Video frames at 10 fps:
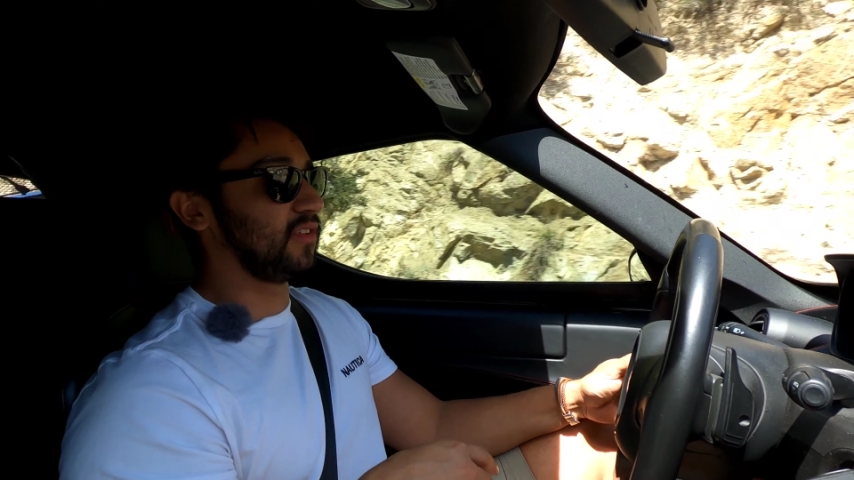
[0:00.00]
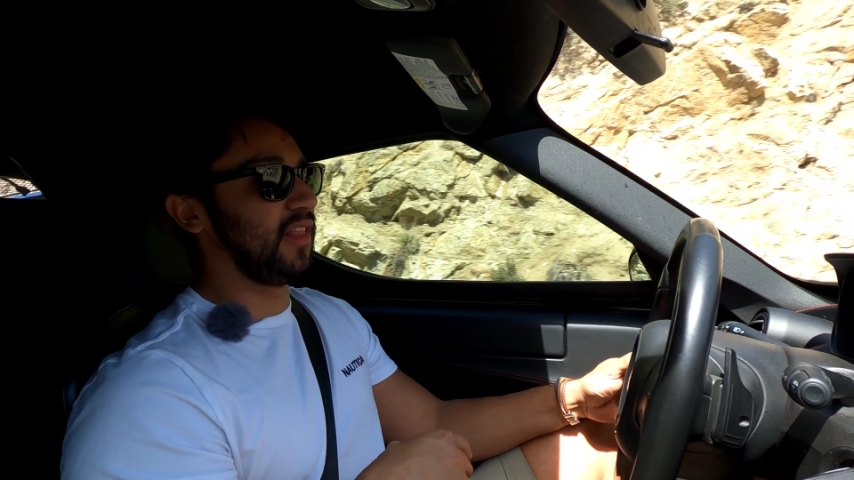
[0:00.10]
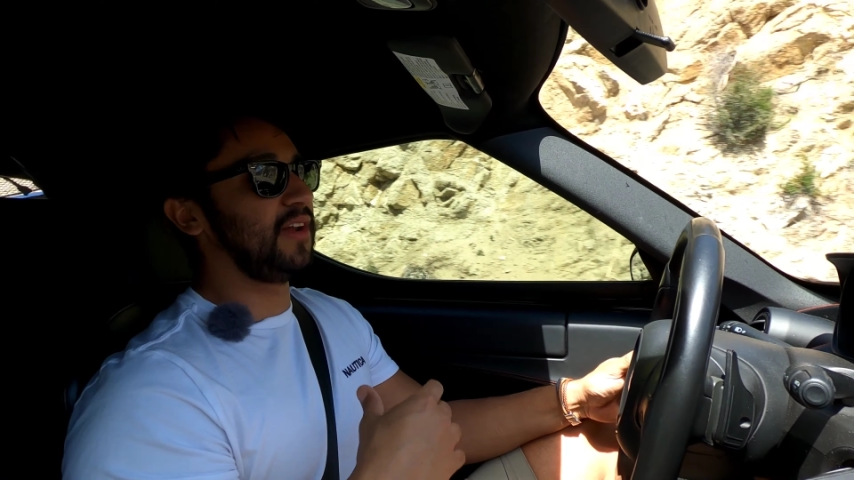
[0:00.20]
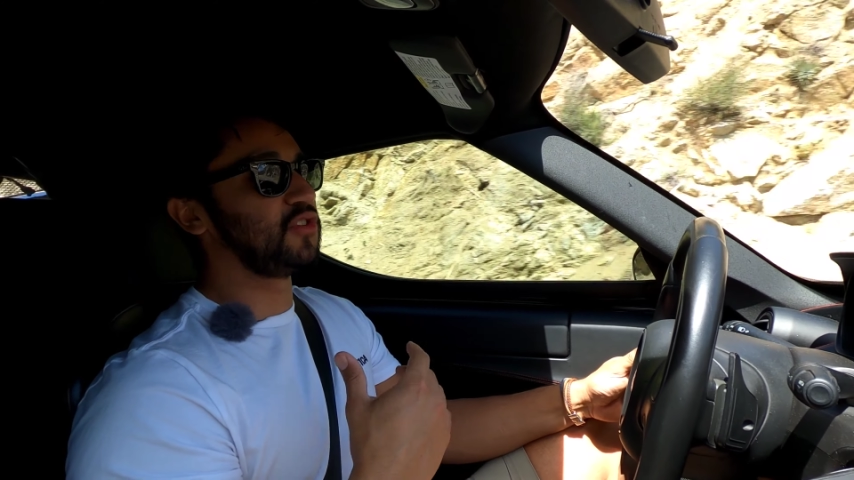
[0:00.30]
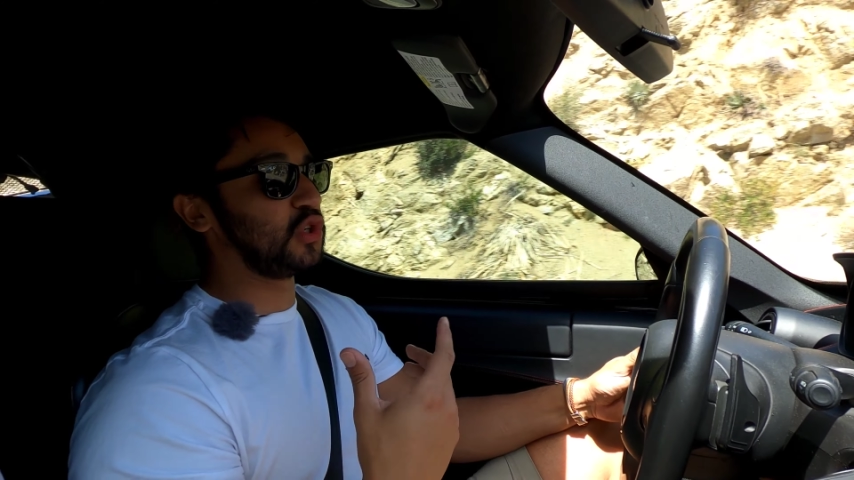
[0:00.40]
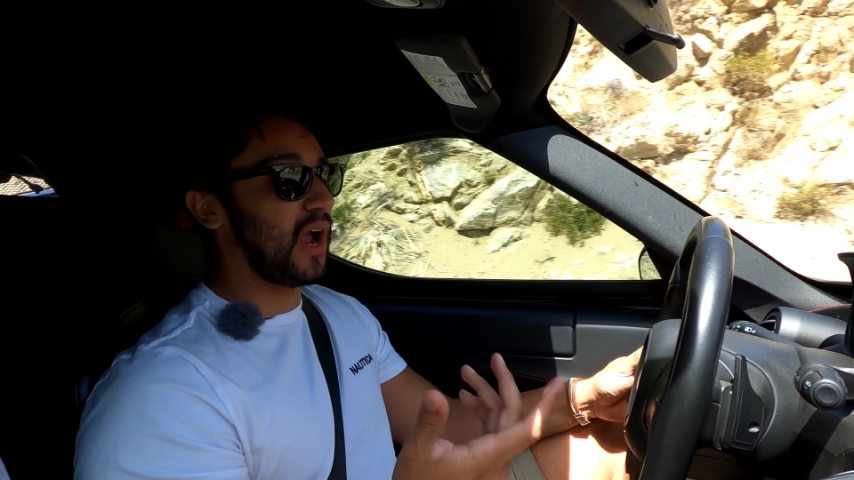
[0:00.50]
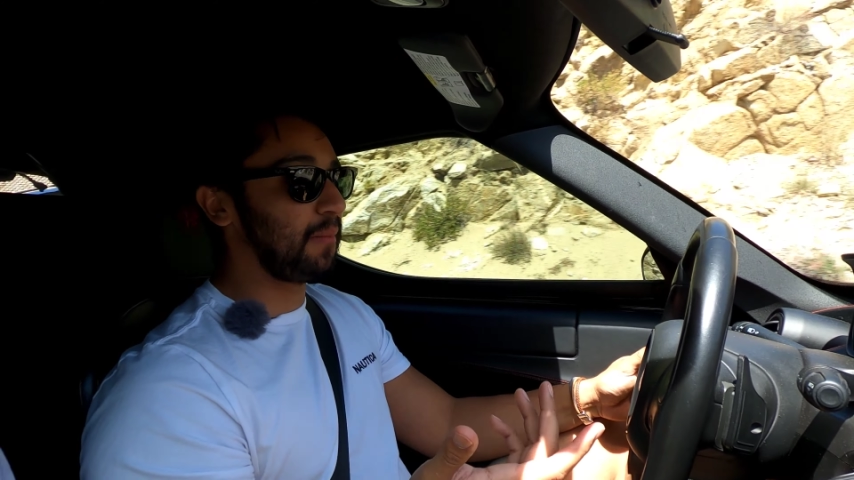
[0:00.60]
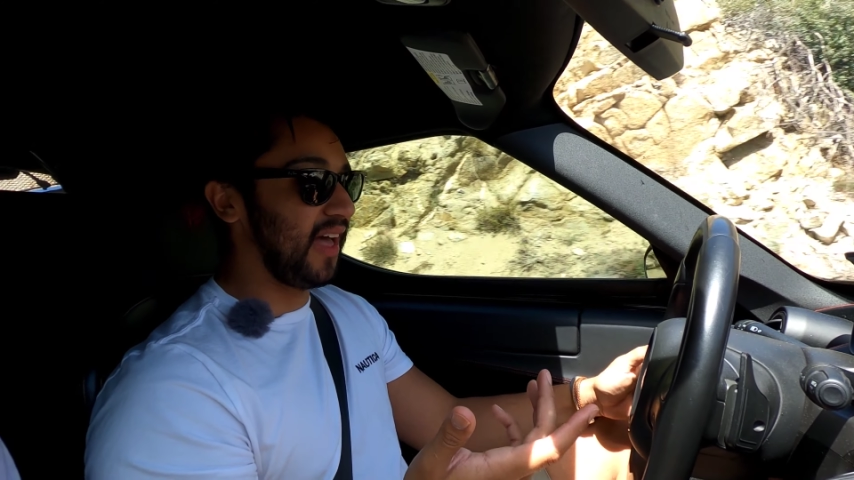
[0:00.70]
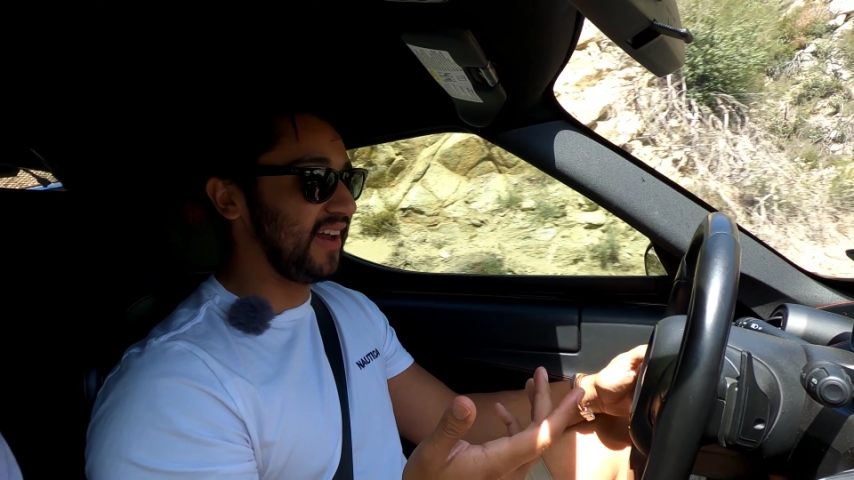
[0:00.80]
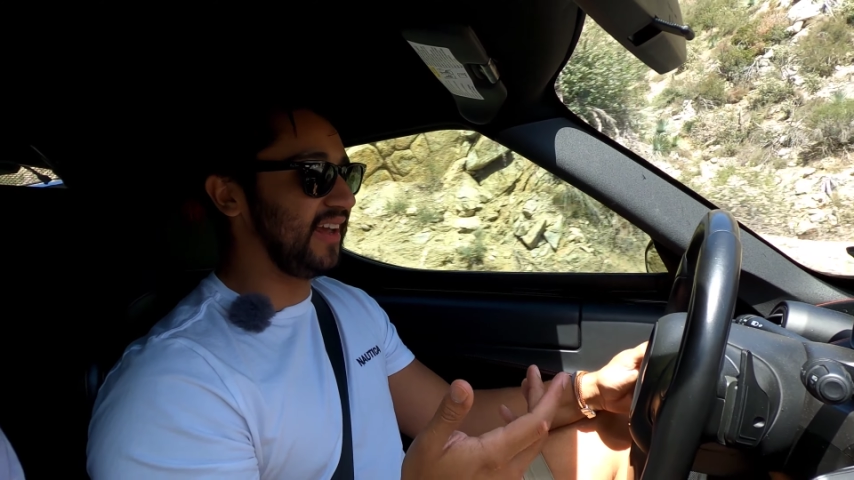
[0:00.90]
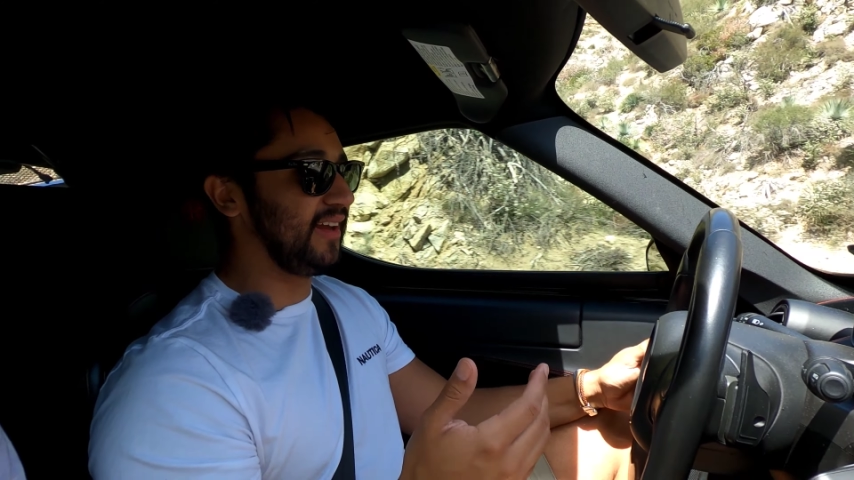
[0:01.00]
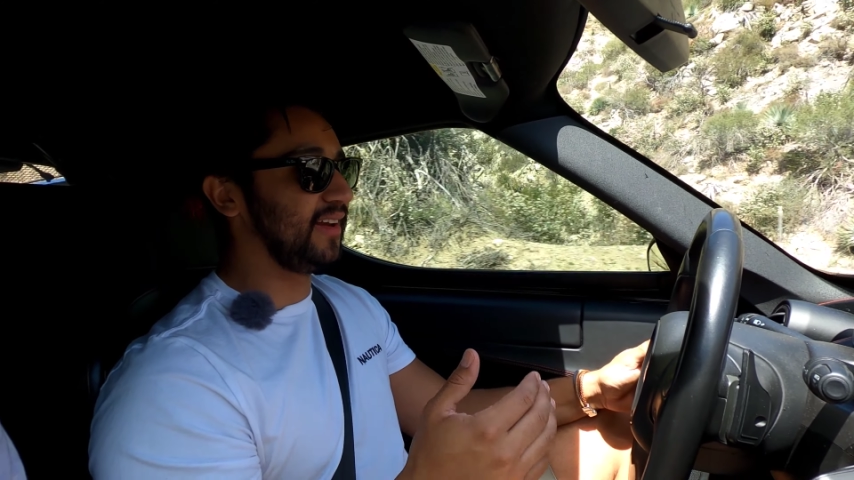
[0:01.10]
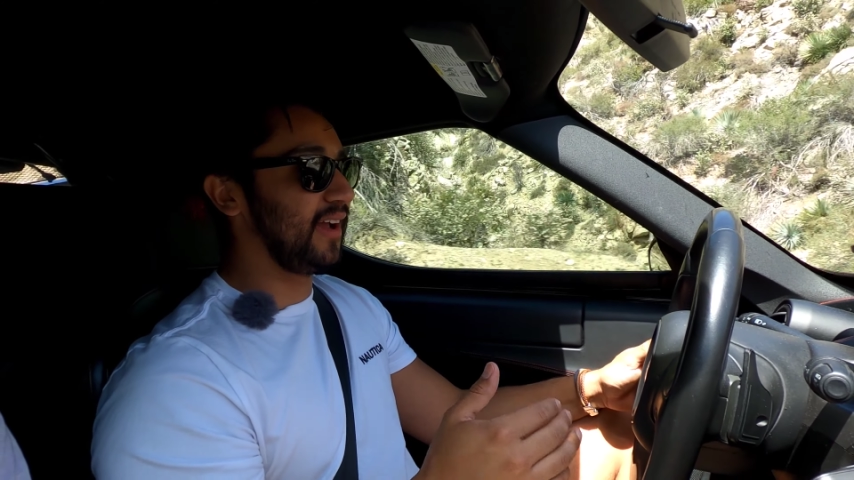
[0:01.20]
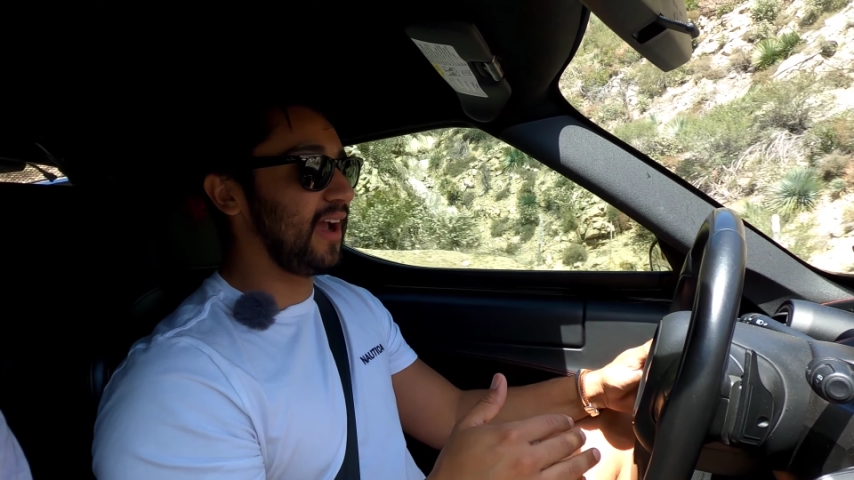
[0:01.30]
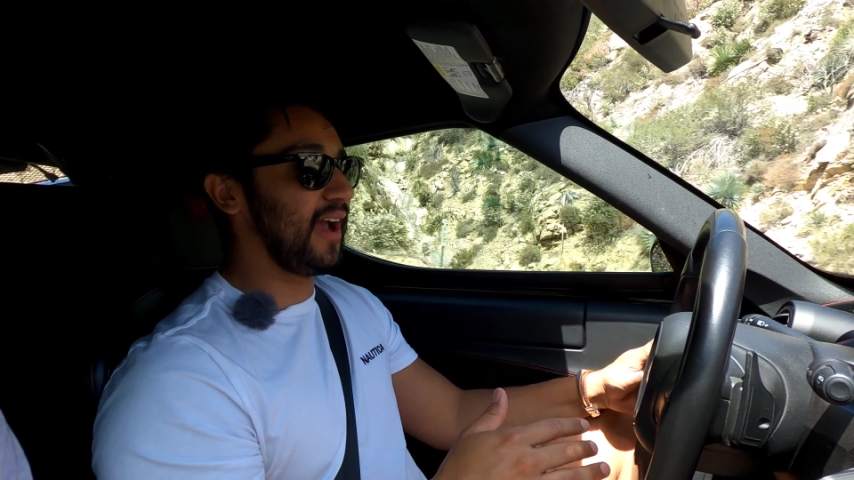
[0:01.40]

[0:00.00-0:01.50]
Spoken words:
there's a lot of tram lining,